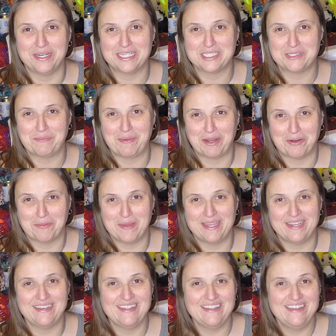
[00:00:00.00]

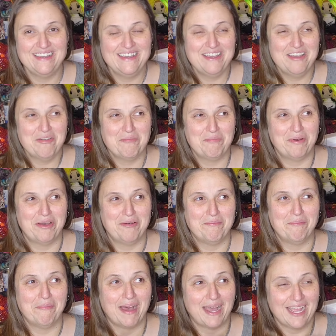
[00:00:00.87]
experiment.
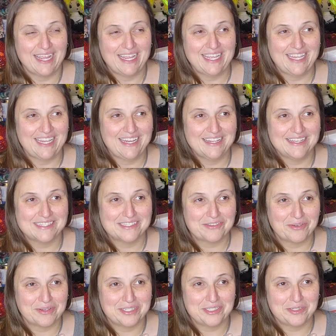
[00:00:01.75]
But my heat is
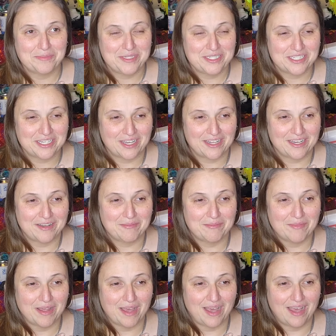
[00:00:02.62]
going to be
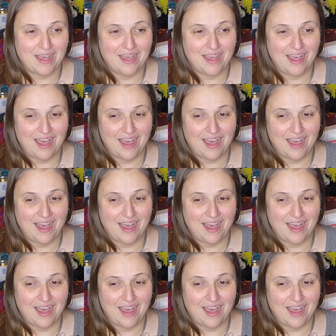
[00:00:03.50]
done uh,